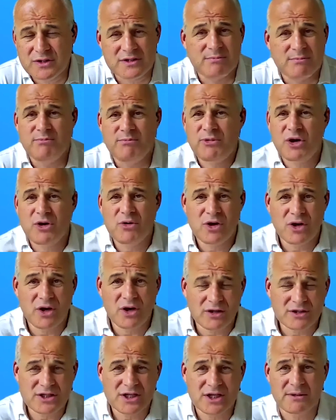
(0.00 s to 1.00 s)
and broken
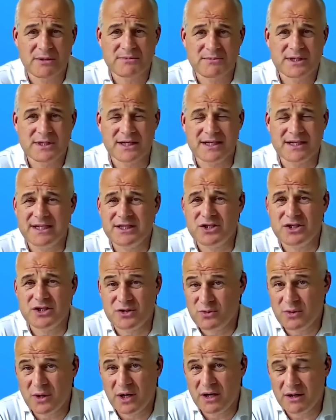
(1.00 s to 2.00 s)
our terms and
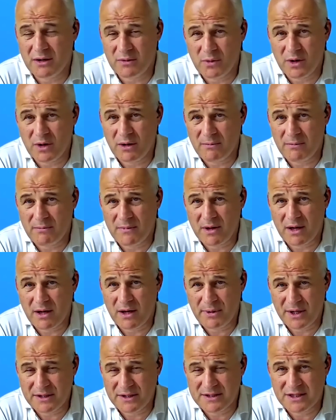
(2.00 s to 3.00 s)
conditions were
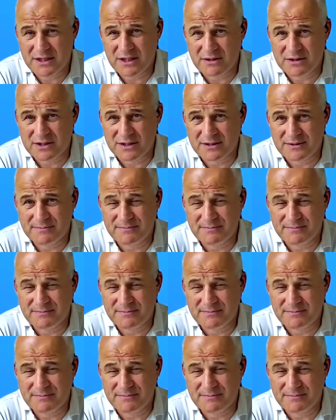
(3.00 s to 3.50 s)
persecuted.